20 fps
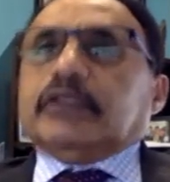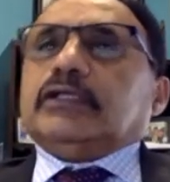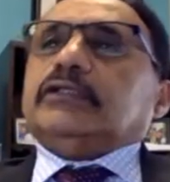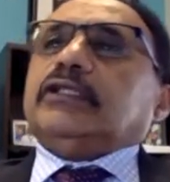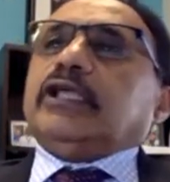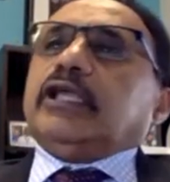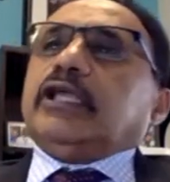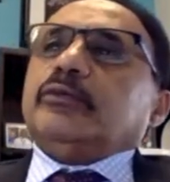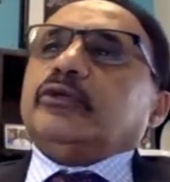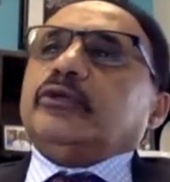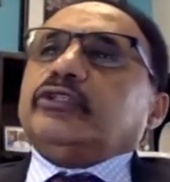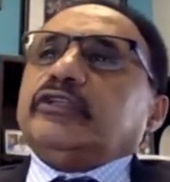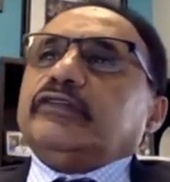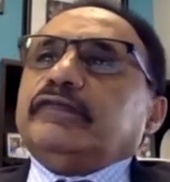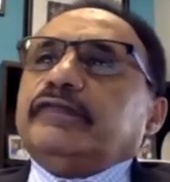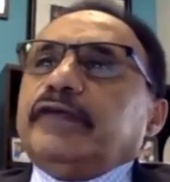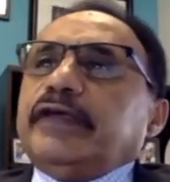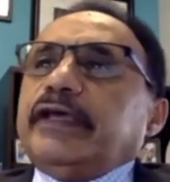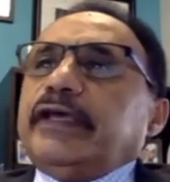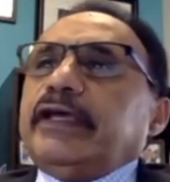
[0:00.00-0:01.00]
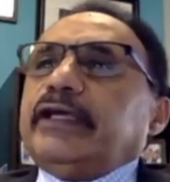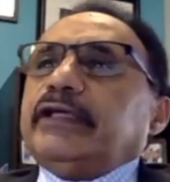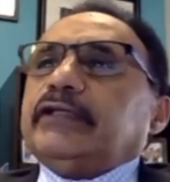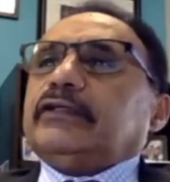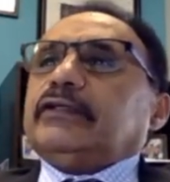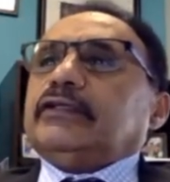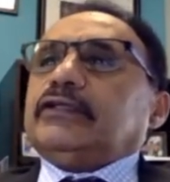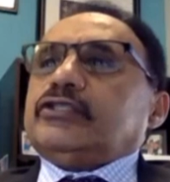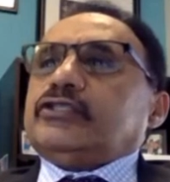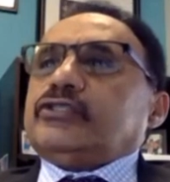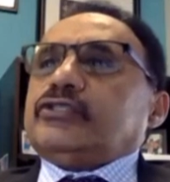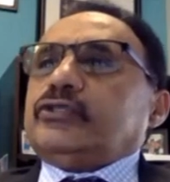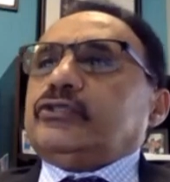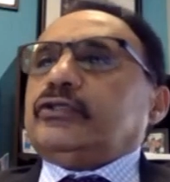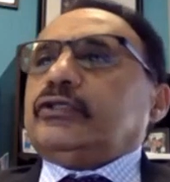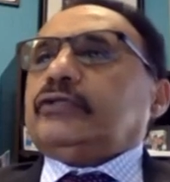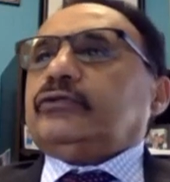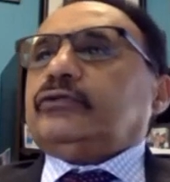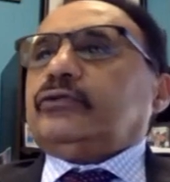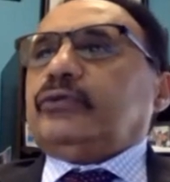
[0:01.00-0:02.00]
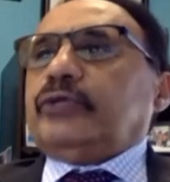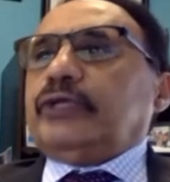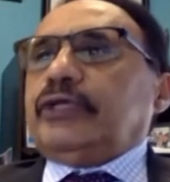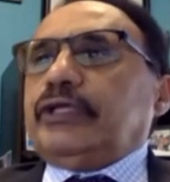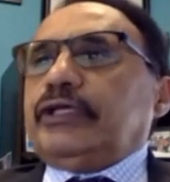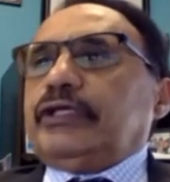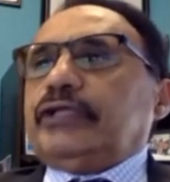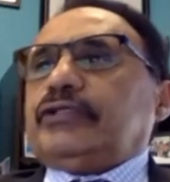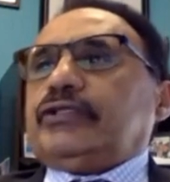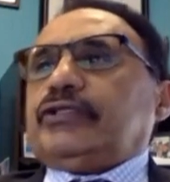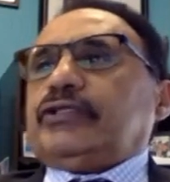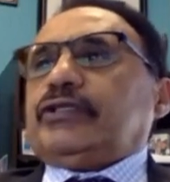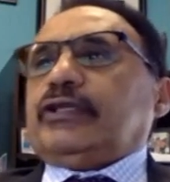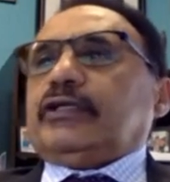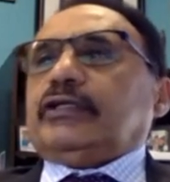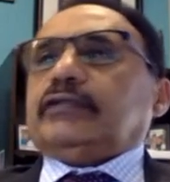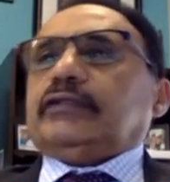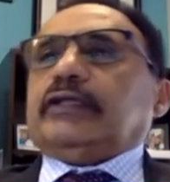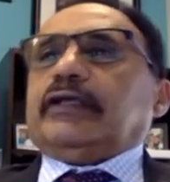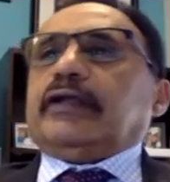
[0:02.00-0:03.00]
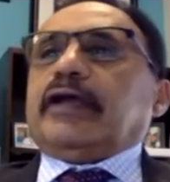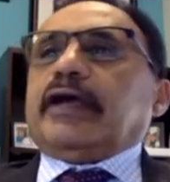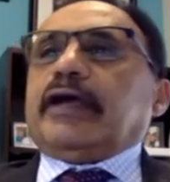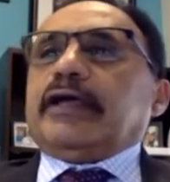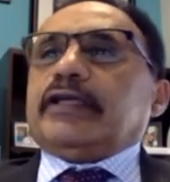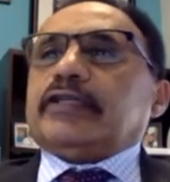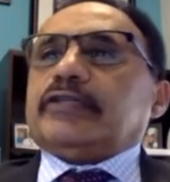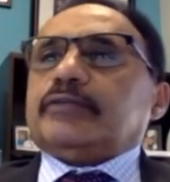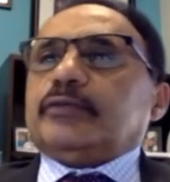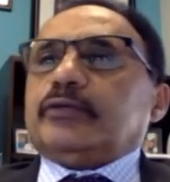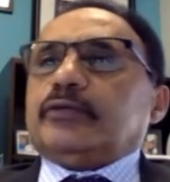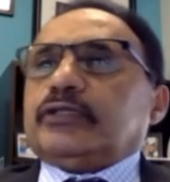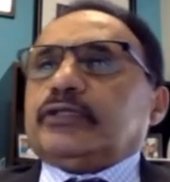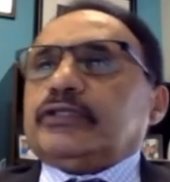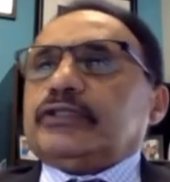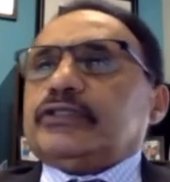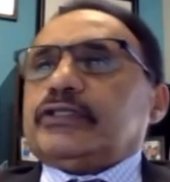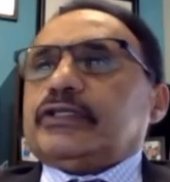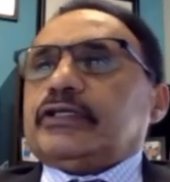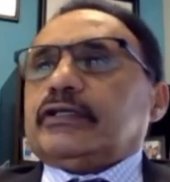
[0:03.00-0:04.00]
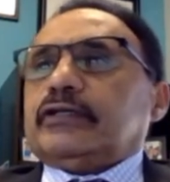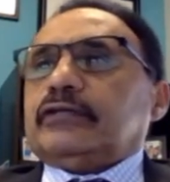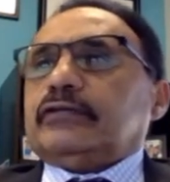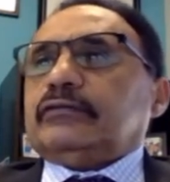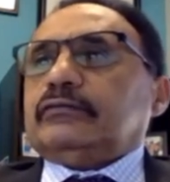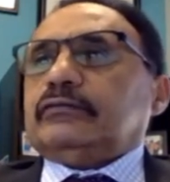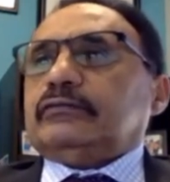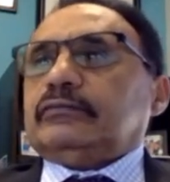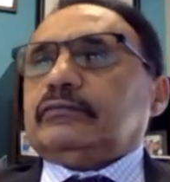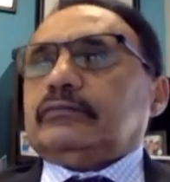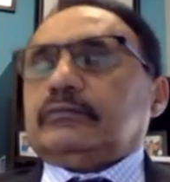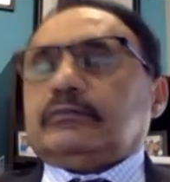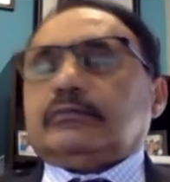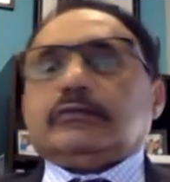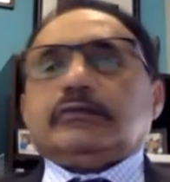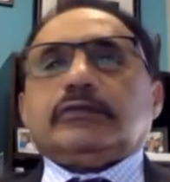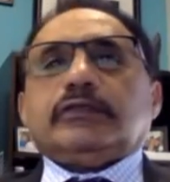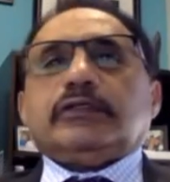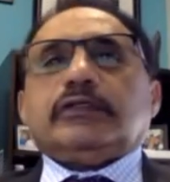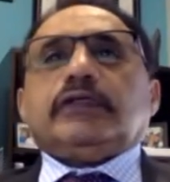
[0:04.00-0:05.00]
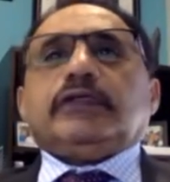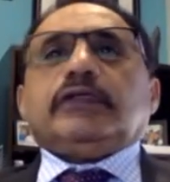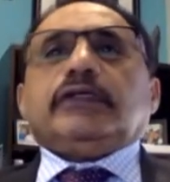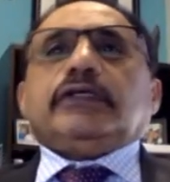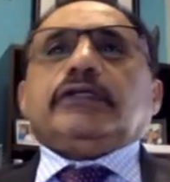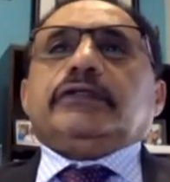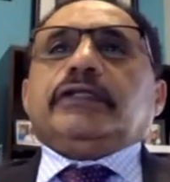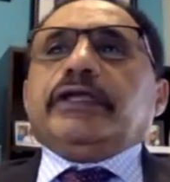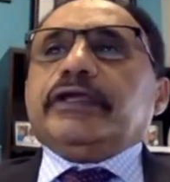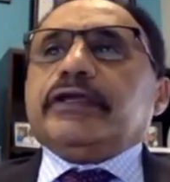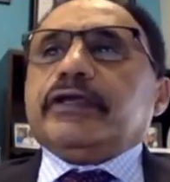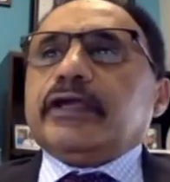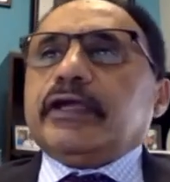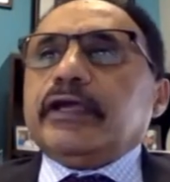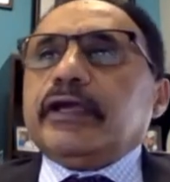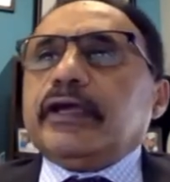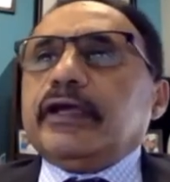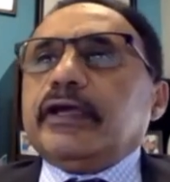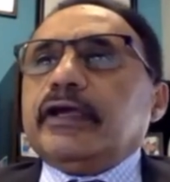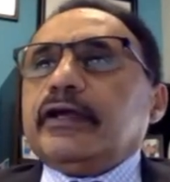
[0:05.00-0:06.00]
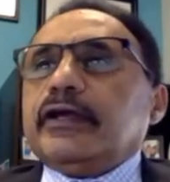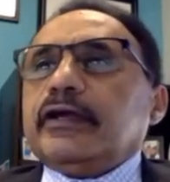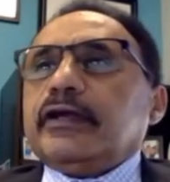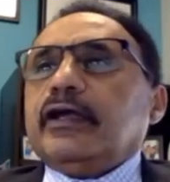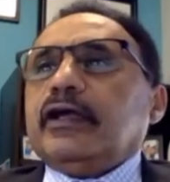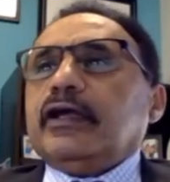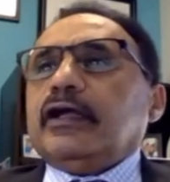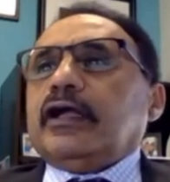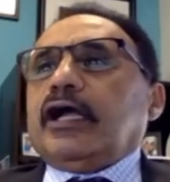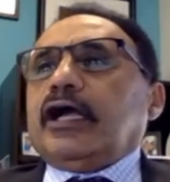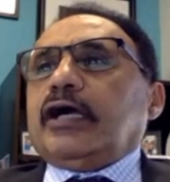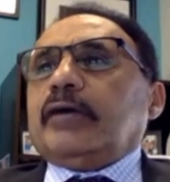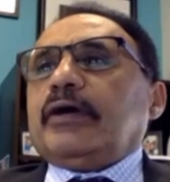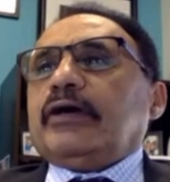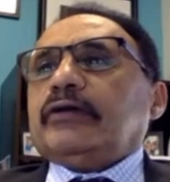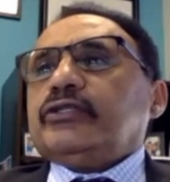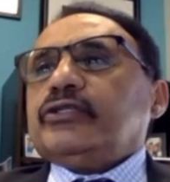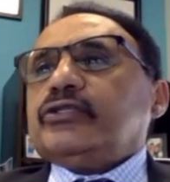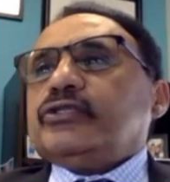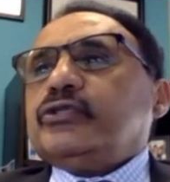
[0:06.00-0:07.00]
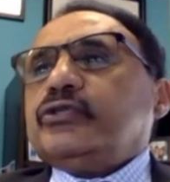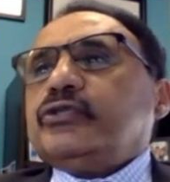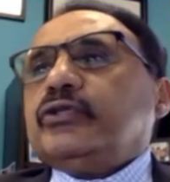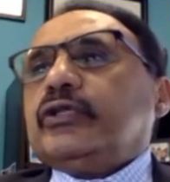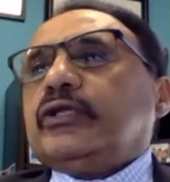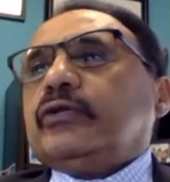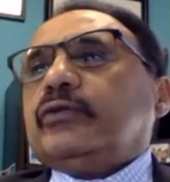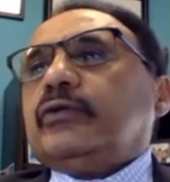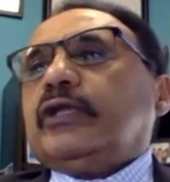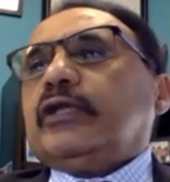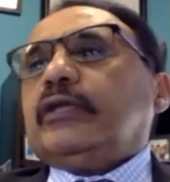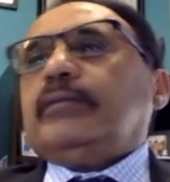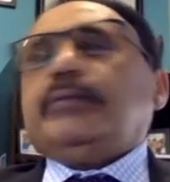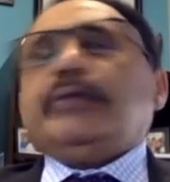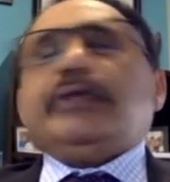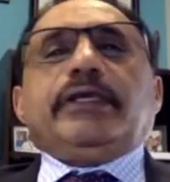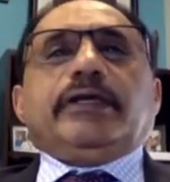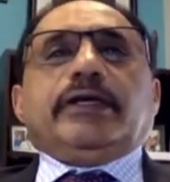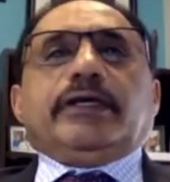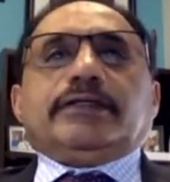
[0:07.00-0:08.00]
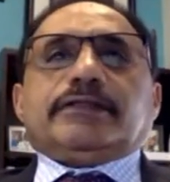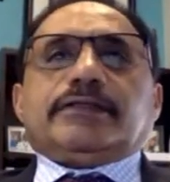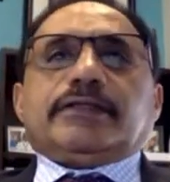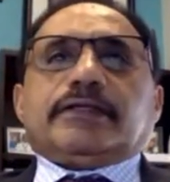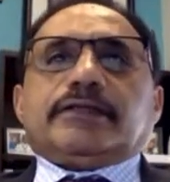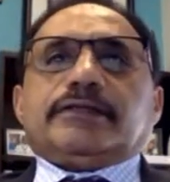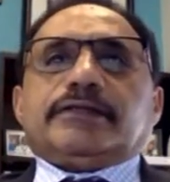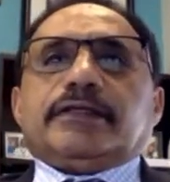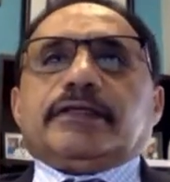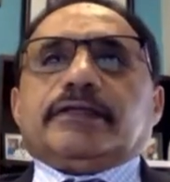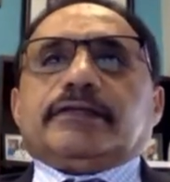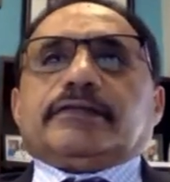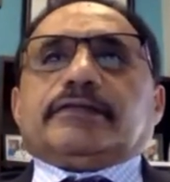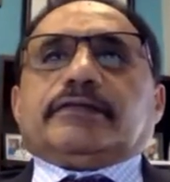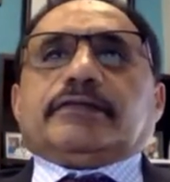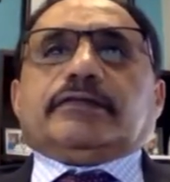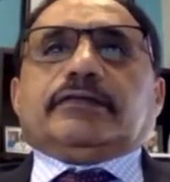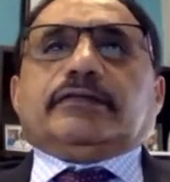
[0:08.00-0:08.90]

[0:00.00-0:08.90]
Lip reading: They motivate a student to reach their highest potential. They care about the student well-being and success.